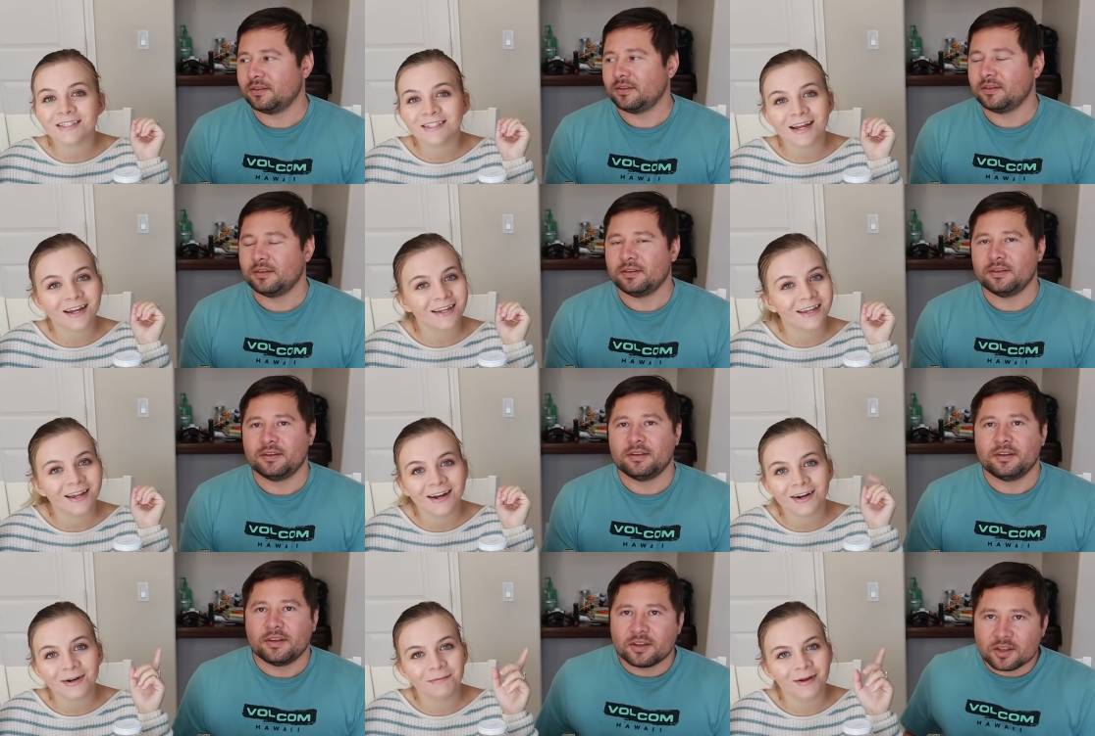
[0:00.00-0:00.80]
Speaker 1: does not
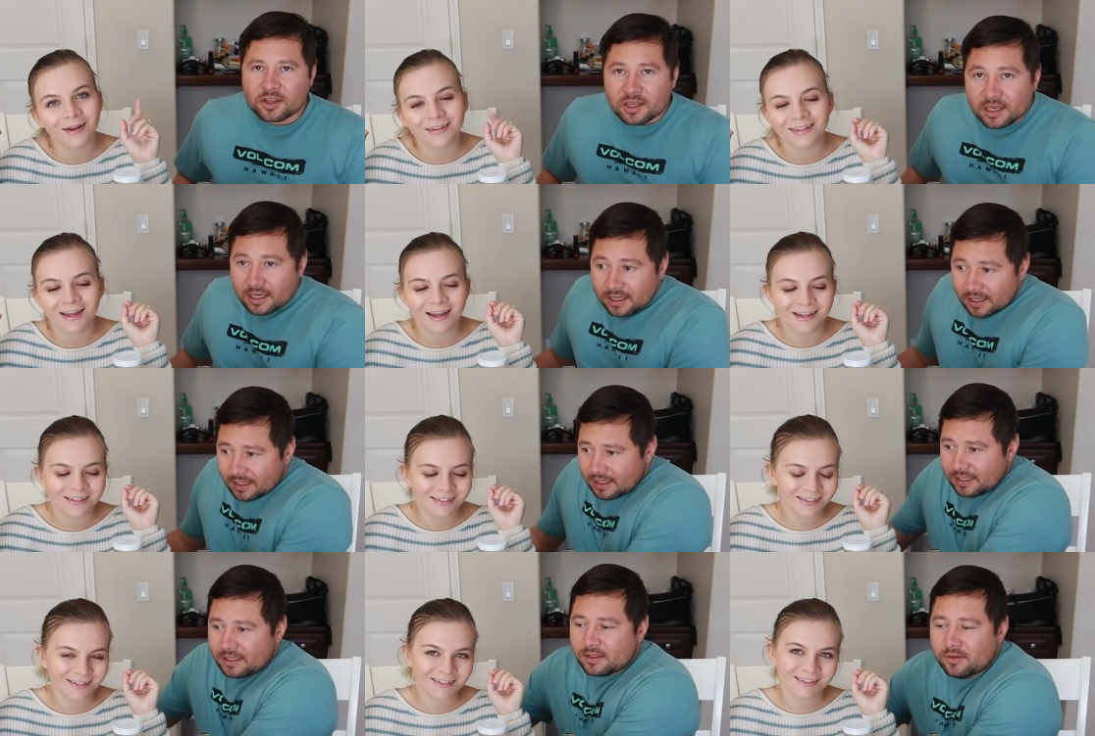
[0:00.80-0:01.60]
care about she that.
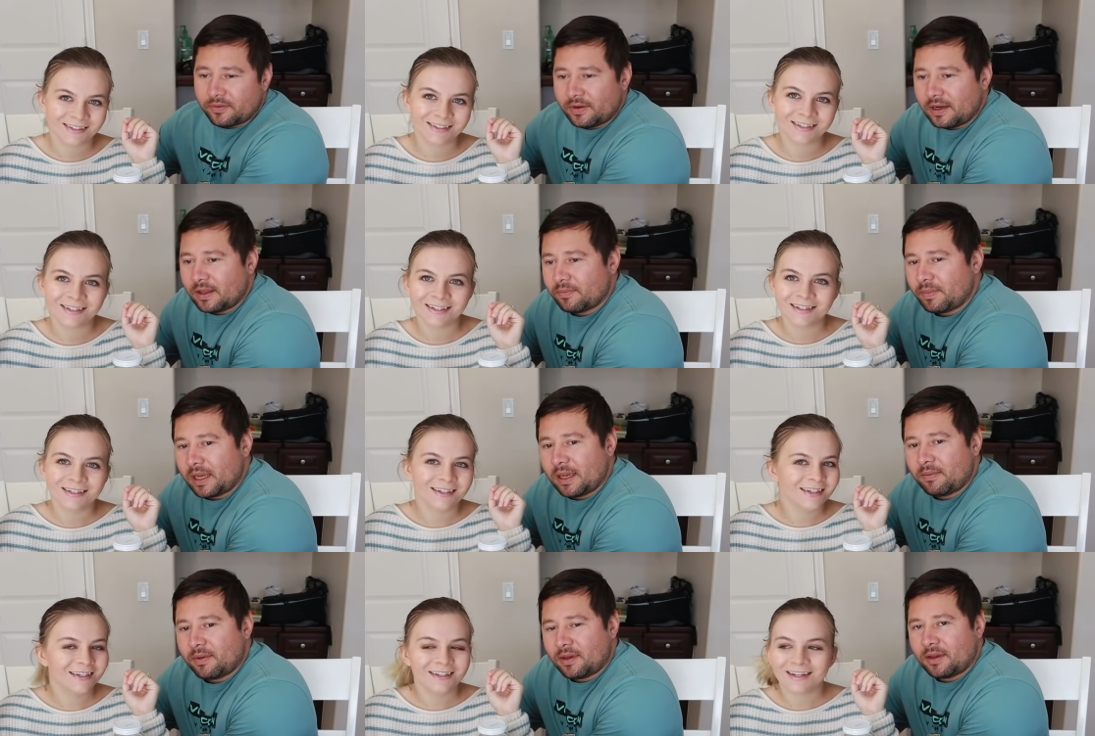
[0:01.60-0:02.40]
He
Speaker 2: needs to feed the
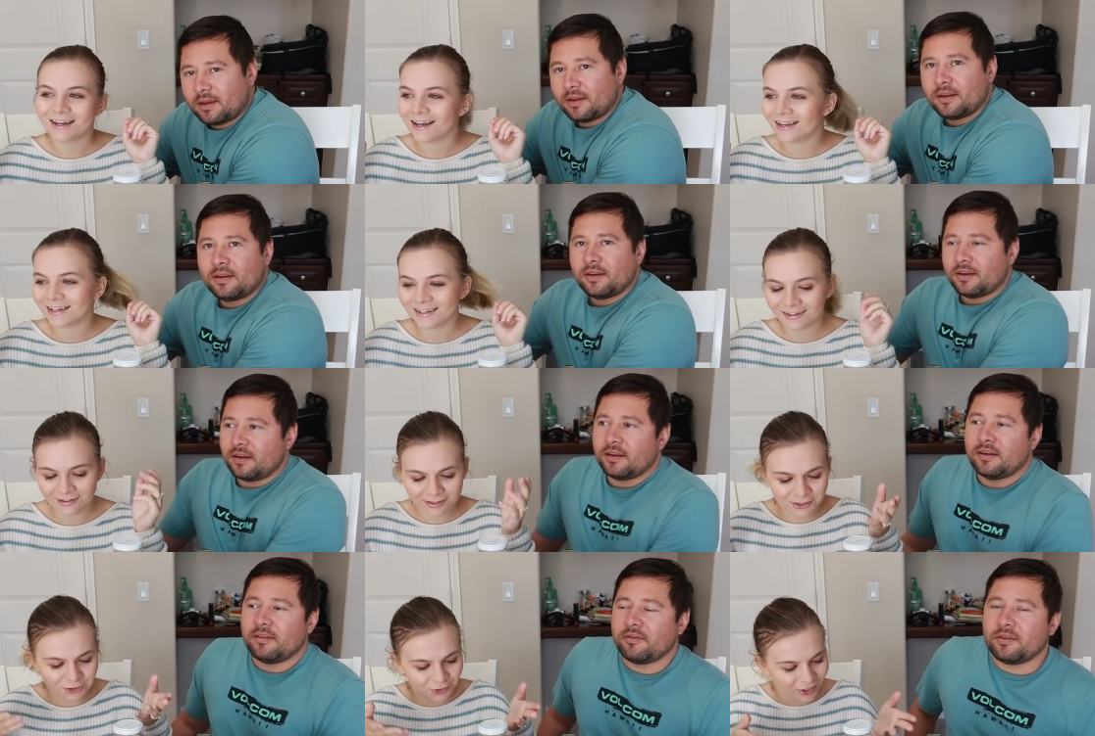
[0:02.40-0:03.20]
baby.
Speaker 1: I
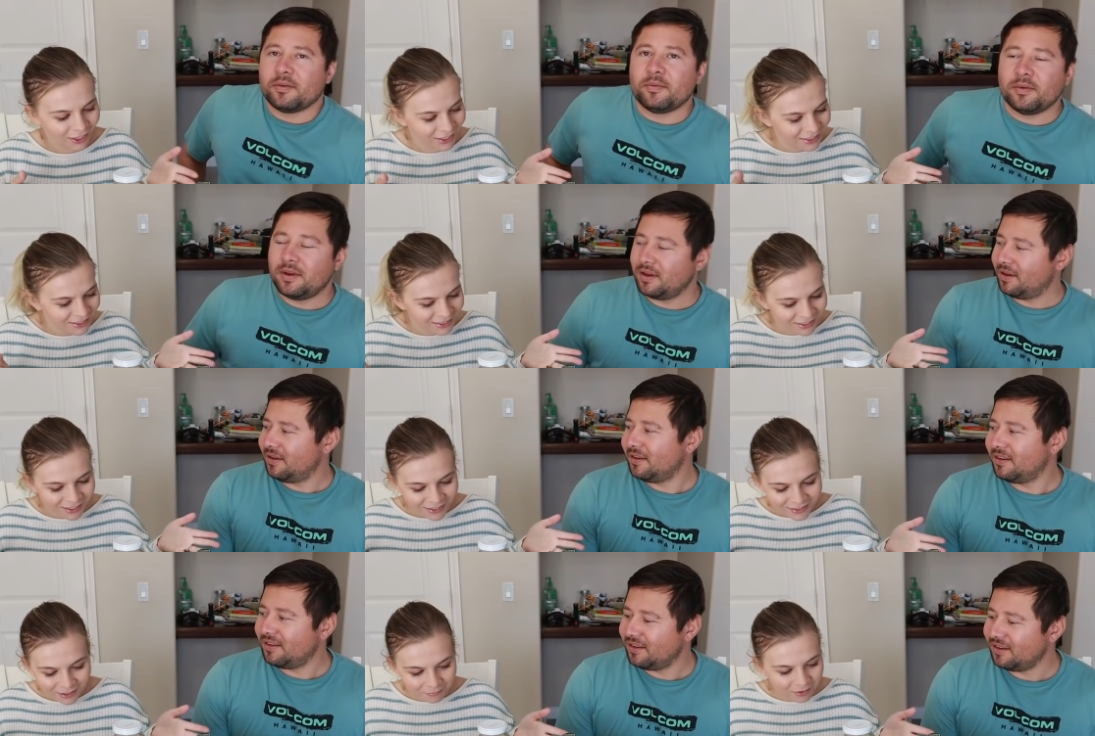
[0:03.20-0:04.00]
drinks?
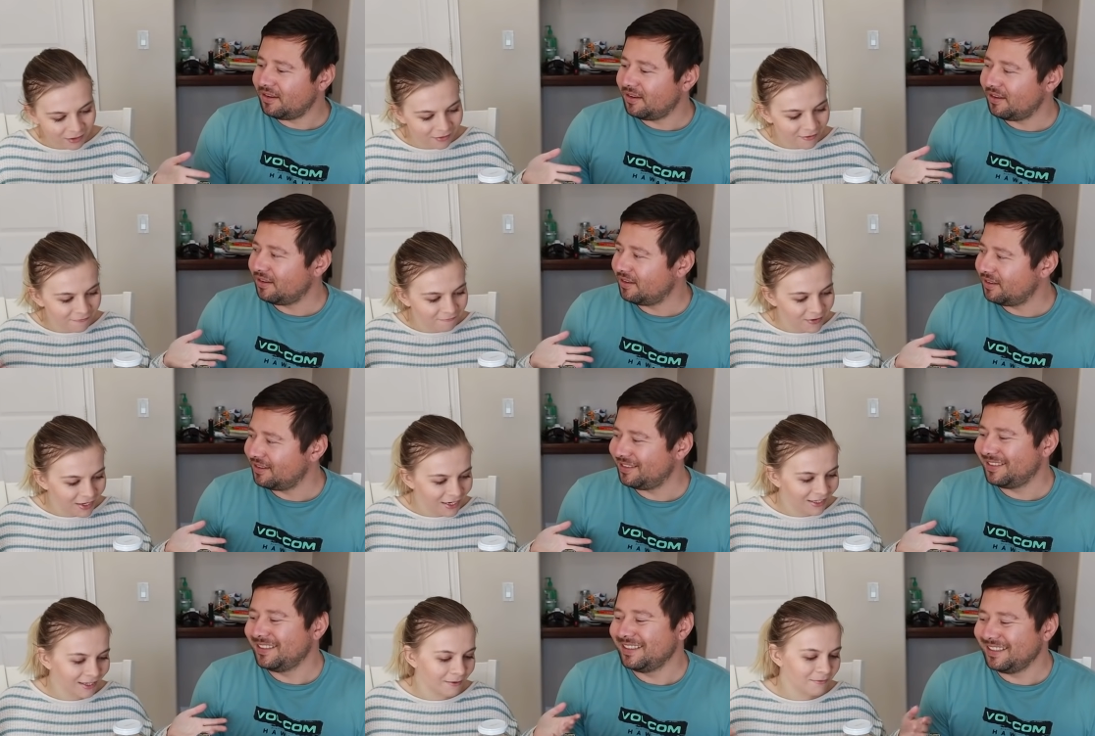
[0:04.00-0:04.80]
I'm not even
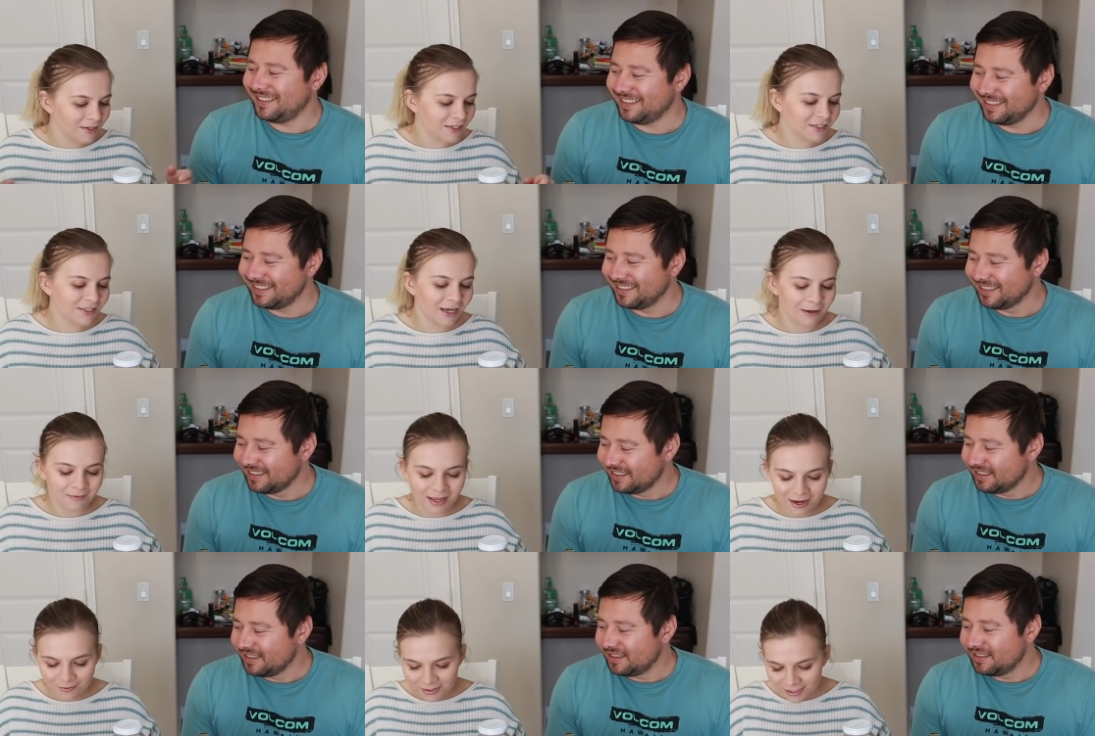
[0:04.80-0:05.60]
feeding them this
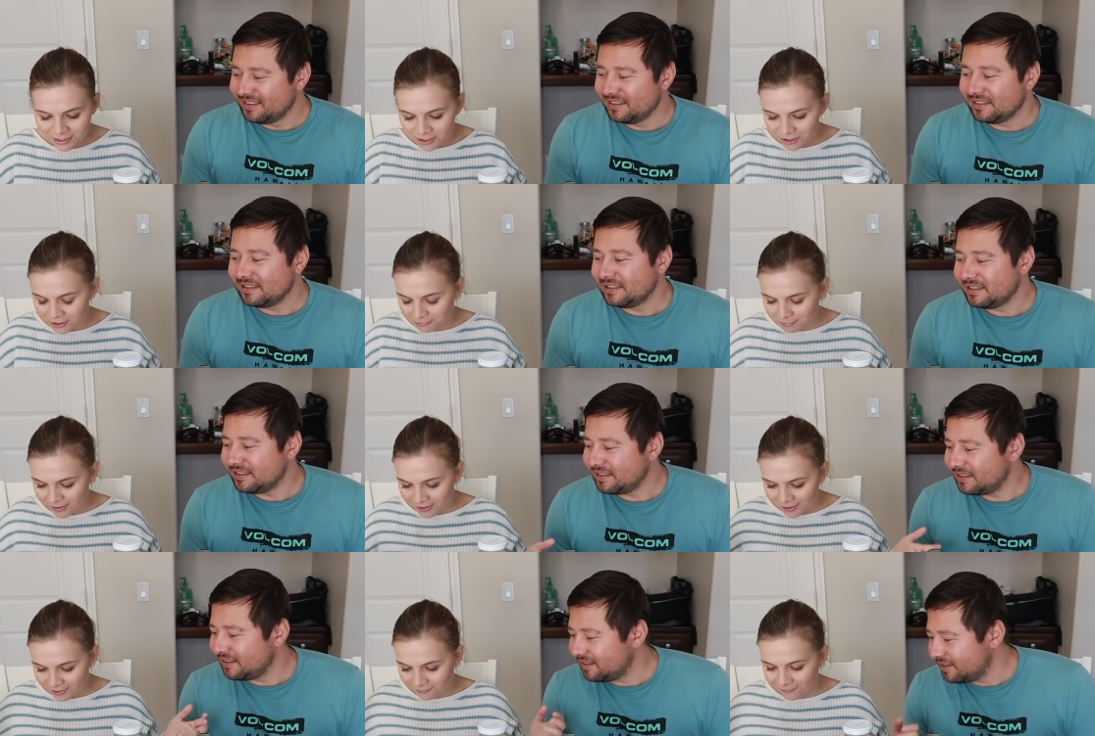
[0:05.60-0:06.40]
time. Now he's just
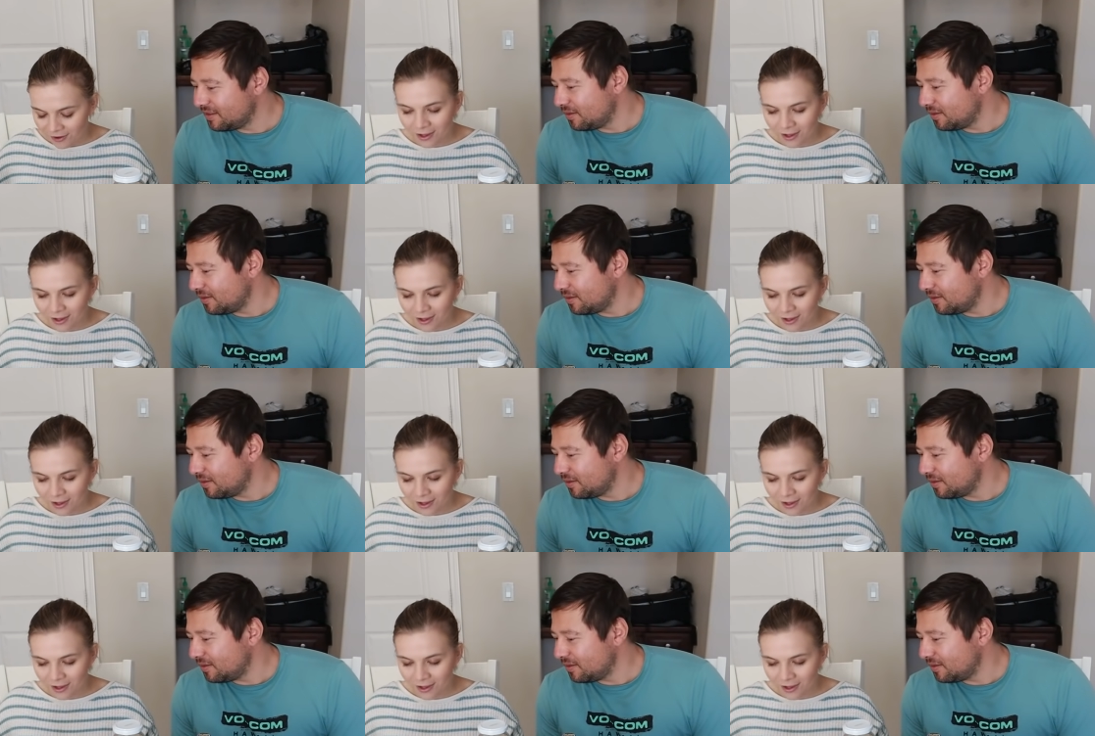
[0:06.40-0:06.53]
being